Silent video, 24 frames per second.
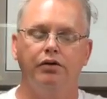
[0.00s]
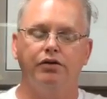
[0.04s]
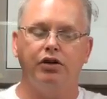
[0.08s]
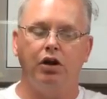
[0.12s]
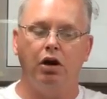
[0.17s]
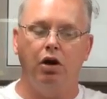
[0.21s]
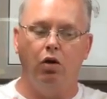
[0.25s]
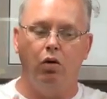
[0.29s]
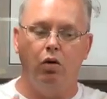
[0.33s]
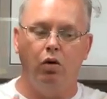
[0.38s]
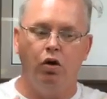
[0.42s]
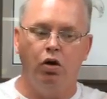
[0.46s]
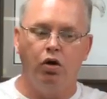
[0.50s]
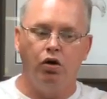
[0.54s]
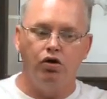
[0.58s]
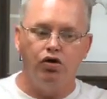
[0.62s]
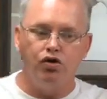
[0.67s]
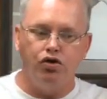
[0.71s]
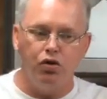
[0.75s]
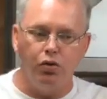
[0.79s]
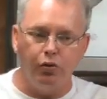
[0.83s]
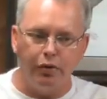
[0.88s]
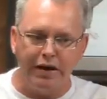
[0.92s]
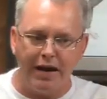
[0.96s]
So,
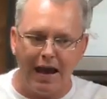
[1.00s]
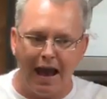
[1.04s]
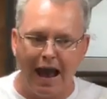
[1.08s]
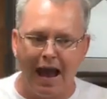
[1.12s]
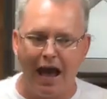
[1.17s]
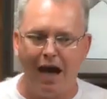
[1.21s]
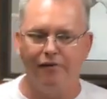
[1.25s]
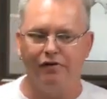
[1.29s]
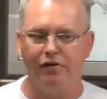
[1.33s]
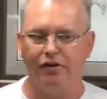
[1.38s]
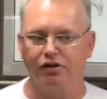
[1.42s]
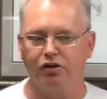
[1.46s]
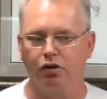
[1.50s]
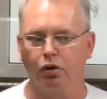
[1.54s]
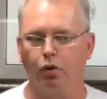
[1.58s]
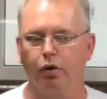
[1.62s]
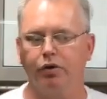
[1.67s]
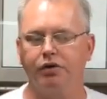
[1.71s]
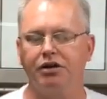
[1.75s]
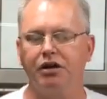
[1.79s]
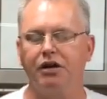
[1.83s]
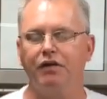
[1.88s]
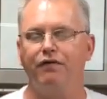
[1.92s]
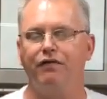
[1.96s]
do we have
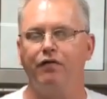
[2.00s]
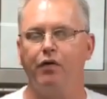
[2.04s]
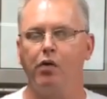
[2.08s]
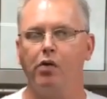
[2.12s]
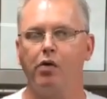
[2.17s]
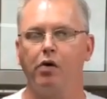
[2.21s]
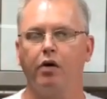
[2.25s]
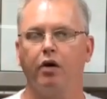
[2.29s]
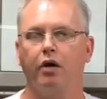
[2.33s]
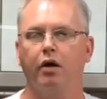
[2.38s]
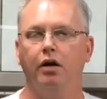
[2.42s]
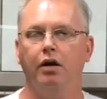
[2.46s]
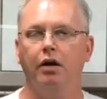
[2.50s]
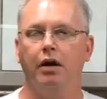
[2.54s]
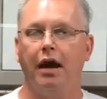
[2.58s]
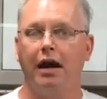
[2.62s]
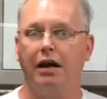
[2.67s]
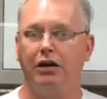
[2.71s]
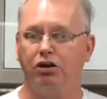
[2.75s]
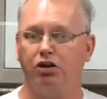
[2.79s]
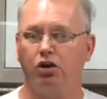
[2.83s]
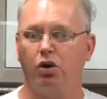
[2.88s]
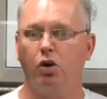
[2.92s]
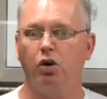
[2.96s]
authority for
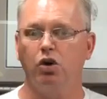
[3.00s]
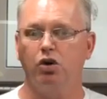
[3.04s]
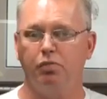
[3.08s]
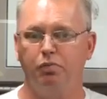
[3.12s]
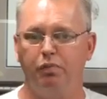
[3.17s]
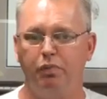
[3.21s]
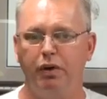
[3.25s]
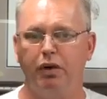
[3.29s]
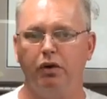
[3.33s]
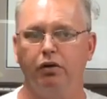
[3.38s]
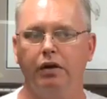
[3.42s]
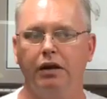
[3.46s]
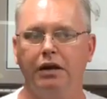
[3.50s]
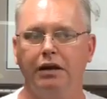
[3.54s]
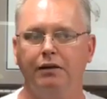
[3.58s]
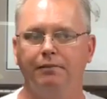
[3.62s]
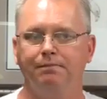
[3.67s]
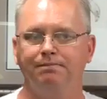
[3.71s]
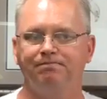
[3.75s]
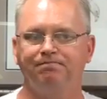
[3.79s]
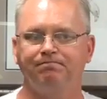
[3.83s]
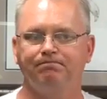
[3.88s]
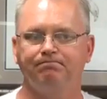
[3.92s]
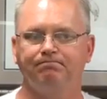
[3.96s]
a church
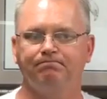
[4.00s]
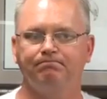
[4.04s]
building?